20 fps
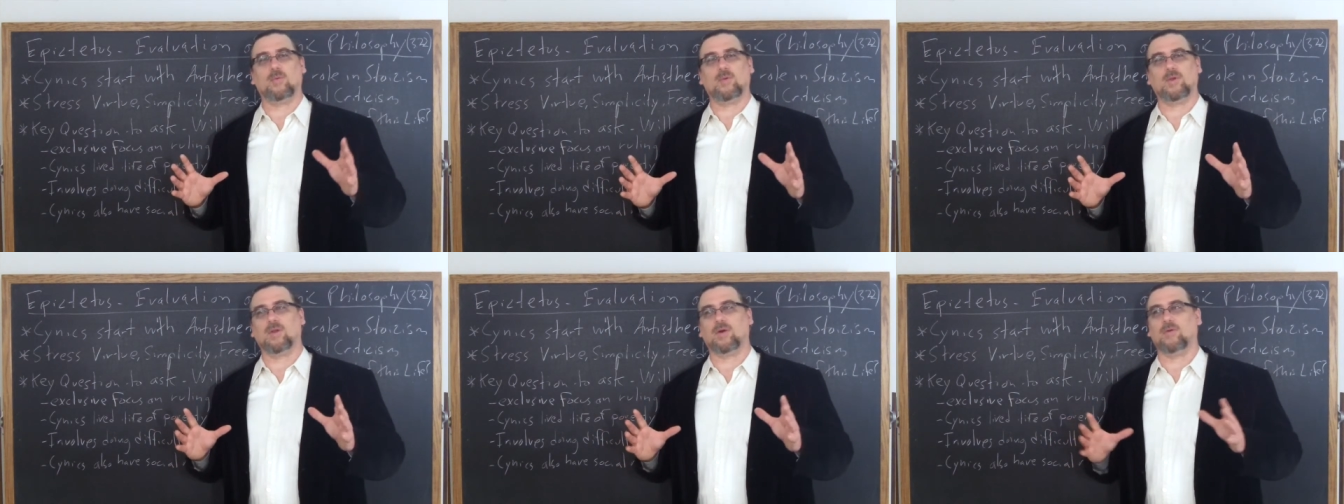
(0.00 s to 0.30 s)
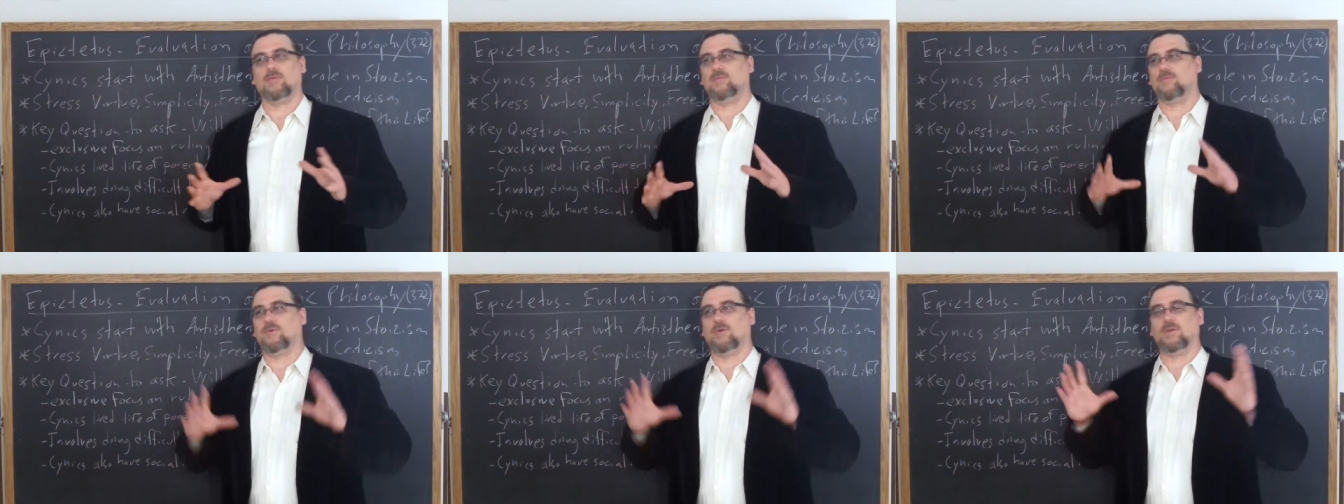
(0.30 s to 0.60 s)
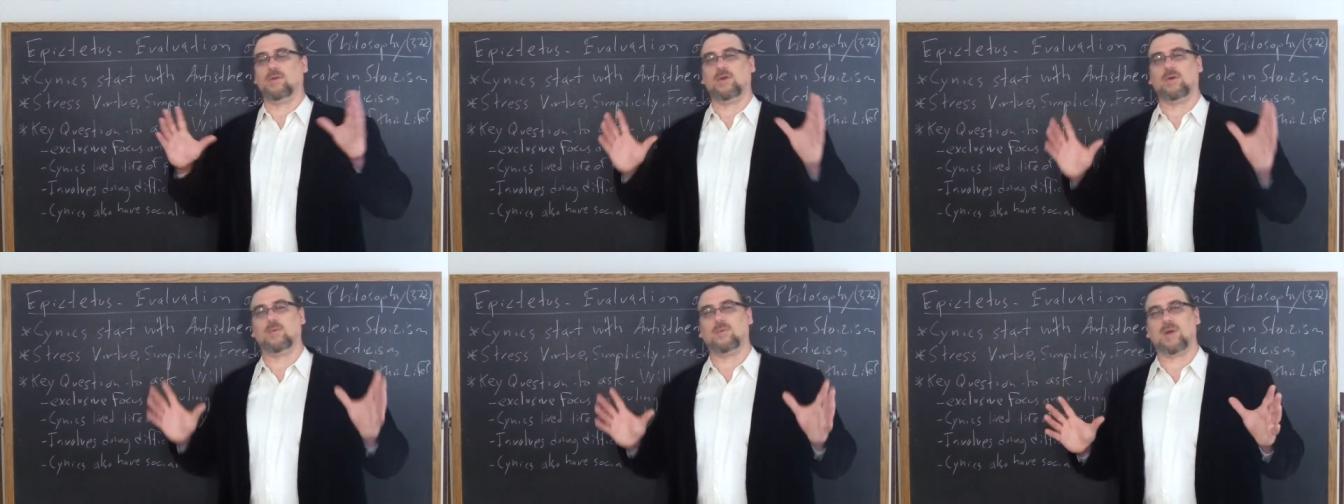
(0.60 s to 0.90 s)
you know,
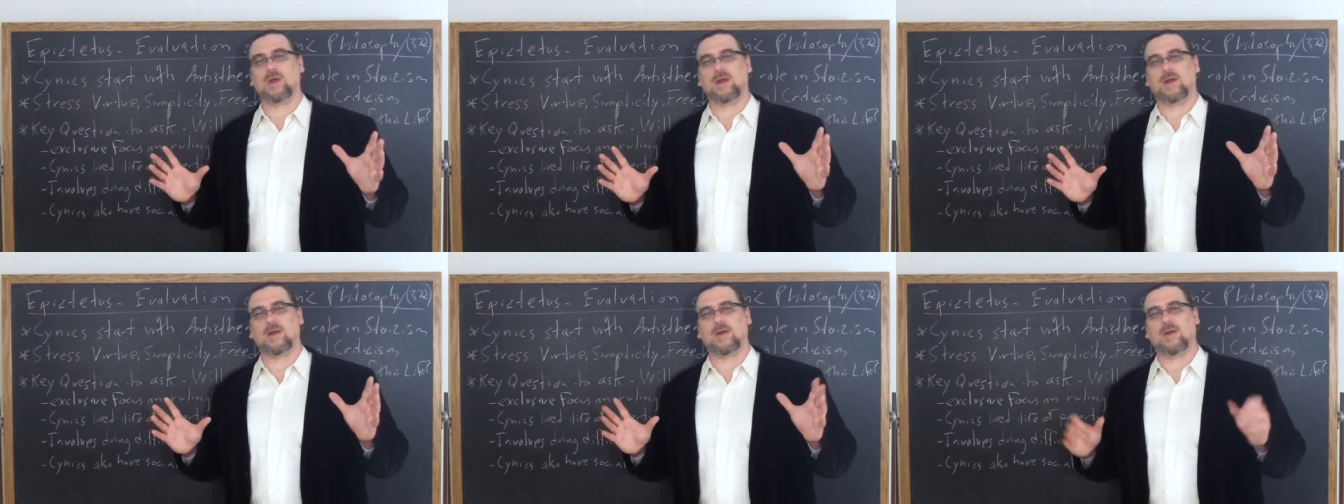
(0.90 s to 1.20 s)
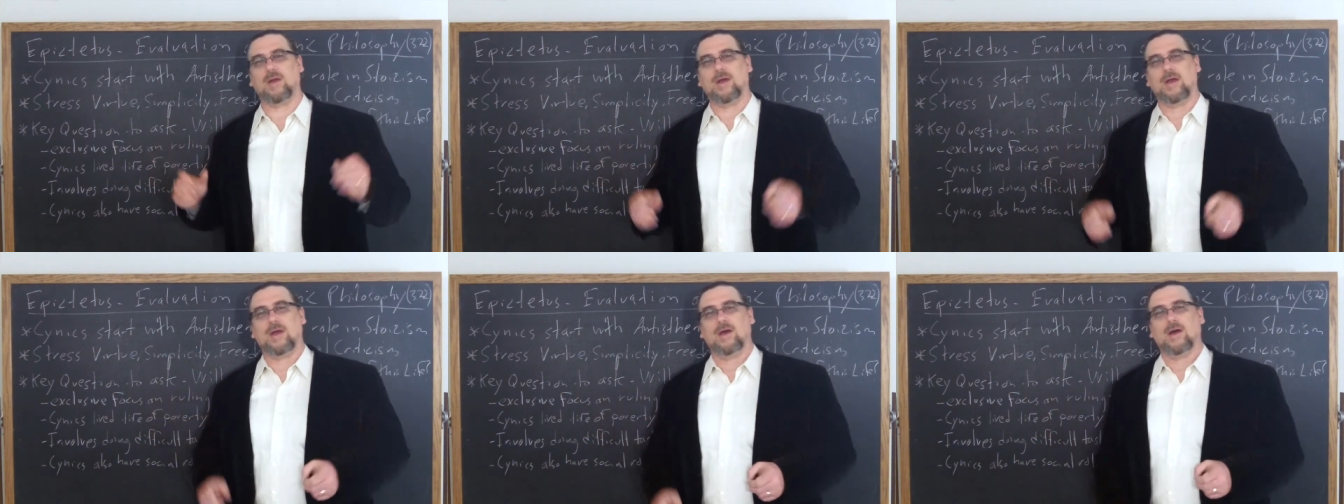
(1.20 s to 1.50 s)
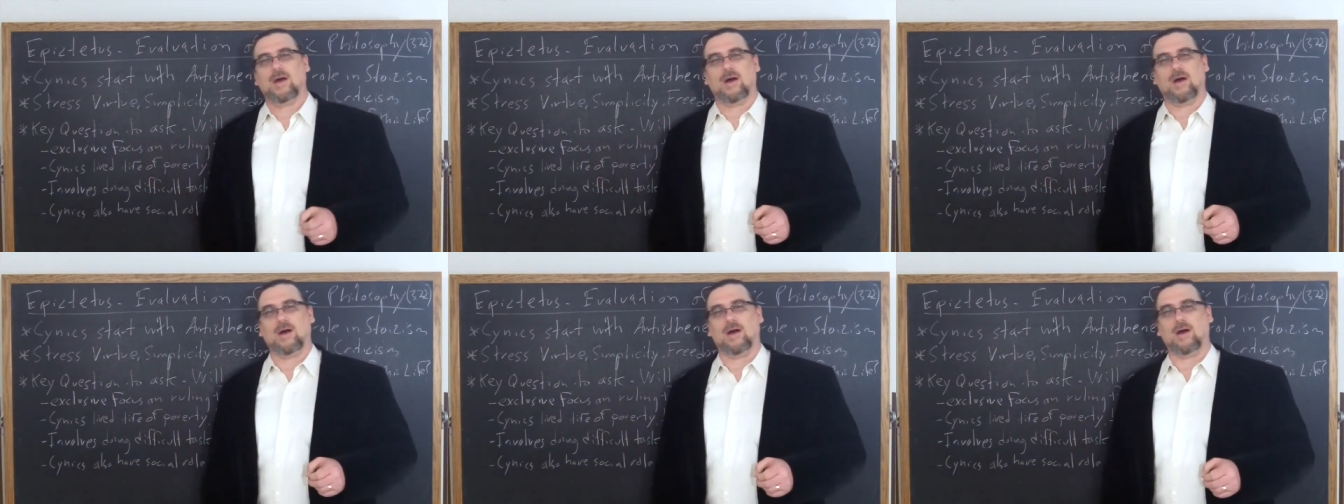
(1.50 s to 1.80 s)
fully aware
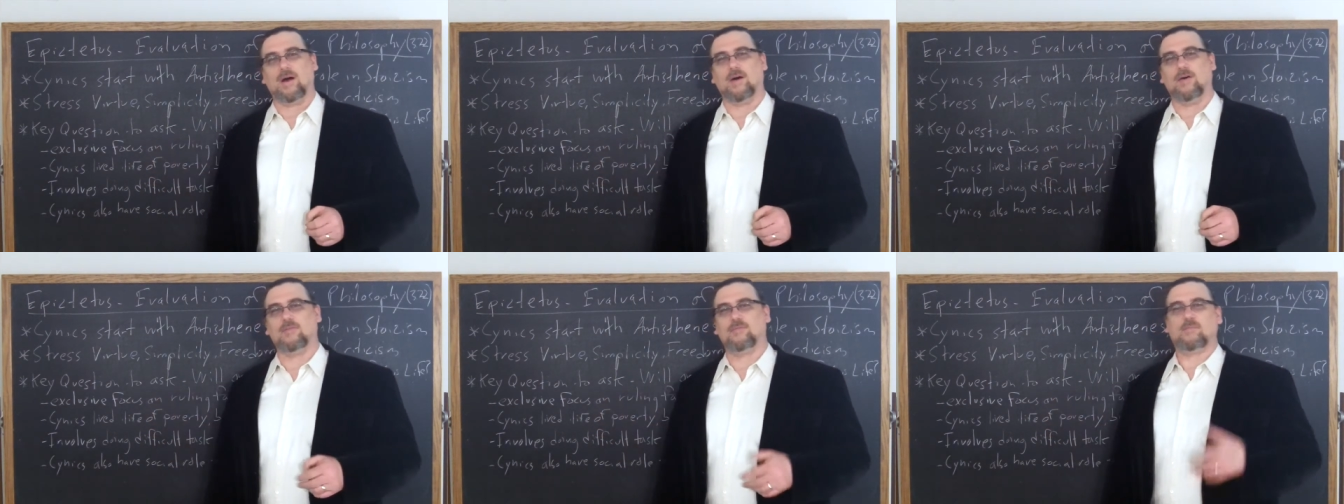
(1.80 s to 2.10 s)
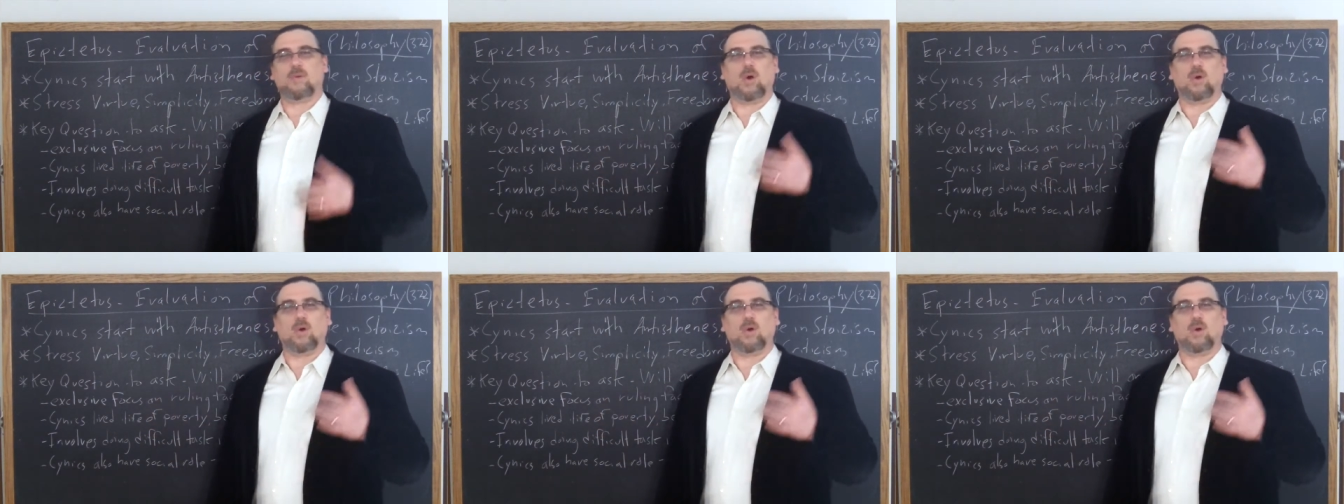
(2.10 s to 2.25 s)
of